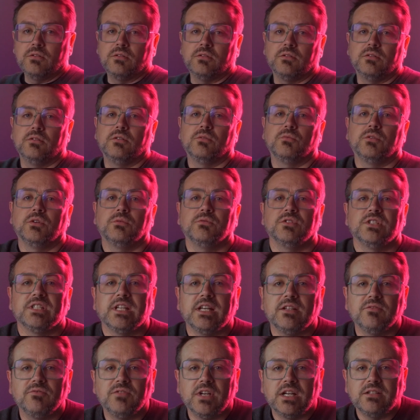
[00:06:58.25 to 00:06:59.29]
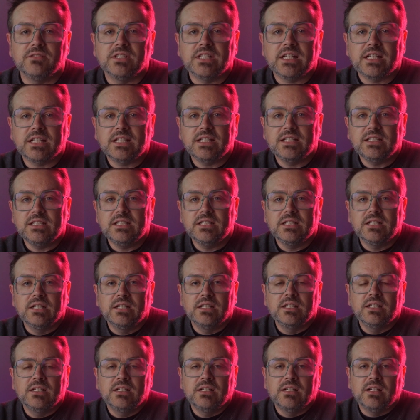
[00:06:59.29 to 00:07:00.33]
there, what was that, 5 seconds?
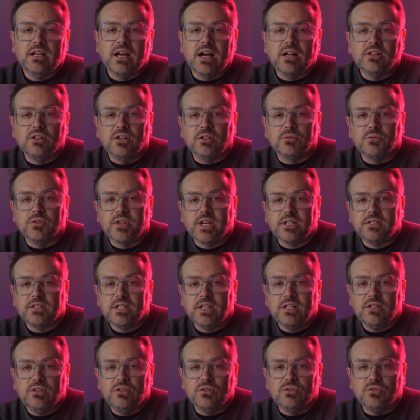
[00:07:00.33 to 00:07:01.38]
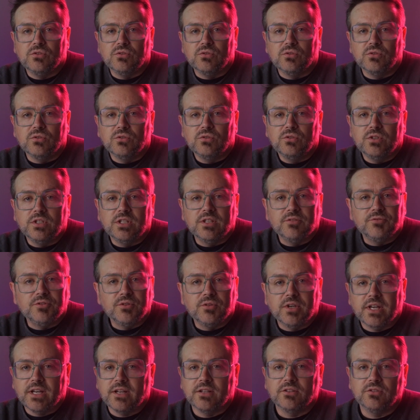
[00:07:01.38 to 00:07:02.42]
How long would that take you if you
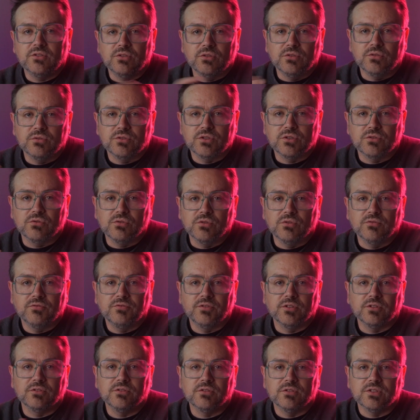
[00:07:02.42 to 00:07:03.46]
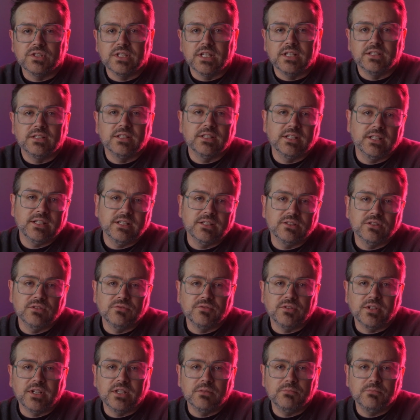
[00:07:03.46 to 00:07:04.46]
had to screw filters onto the ends of your